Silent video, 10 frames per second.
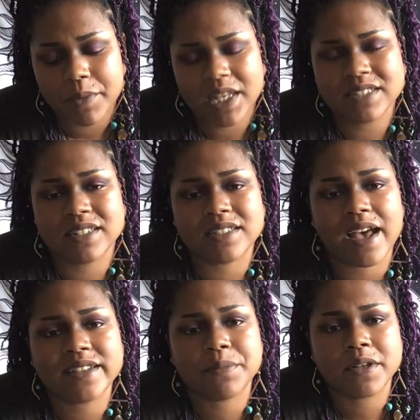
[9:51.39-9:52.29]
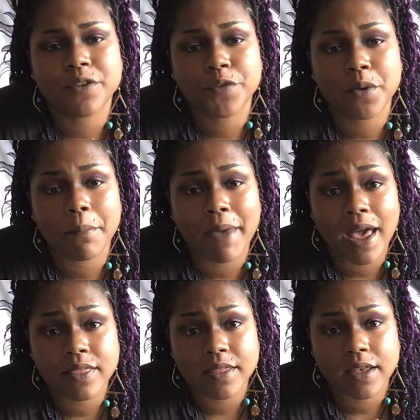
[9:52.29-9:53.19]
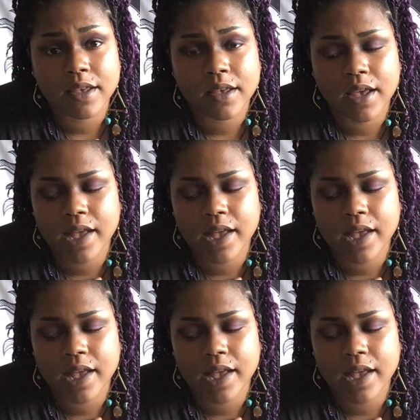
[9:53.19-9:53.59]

is this aspect of you a bad thing?